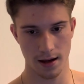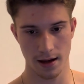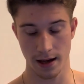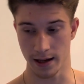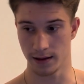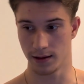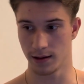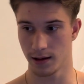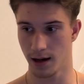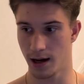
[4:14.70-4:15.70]
And
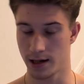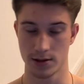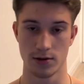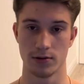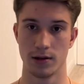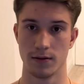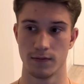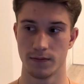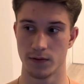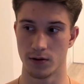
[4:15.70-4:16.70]
I sold it
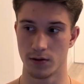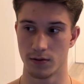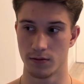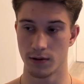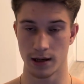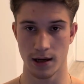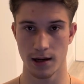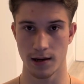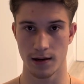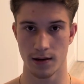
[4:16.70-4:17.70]
for a
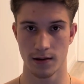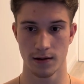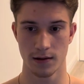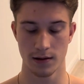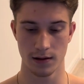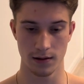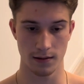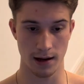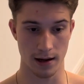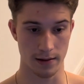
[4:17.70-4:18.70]
K
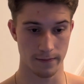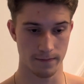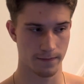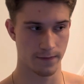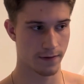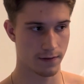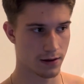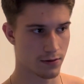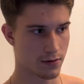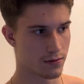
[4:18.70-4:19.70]
at 15
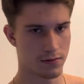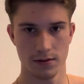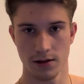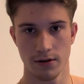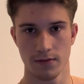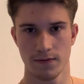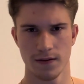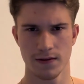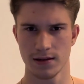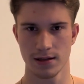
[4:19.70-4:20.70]
or around
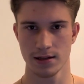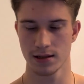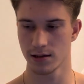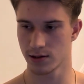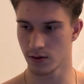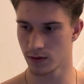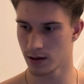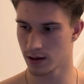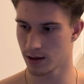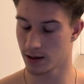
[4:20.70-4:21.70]
15, 16 years old.
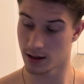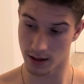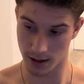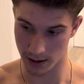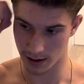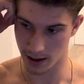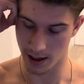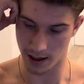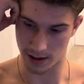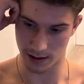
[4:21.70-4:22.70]

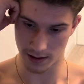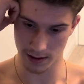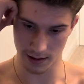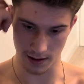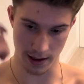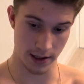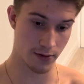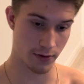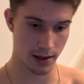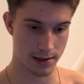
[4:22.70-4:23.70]
And I didn't
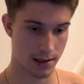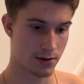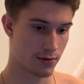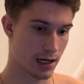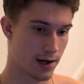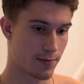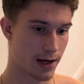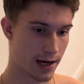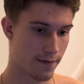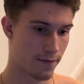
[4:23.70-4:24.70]
realize until now, but
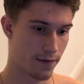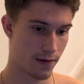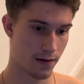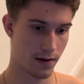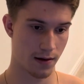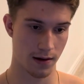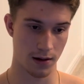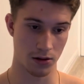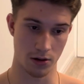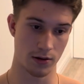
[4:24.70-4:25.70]
I've
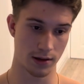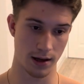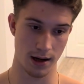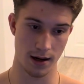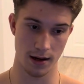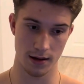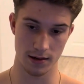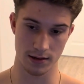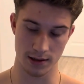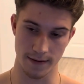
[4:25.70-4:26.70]
learned
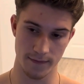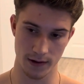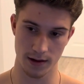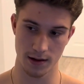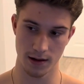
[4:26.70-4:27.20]
something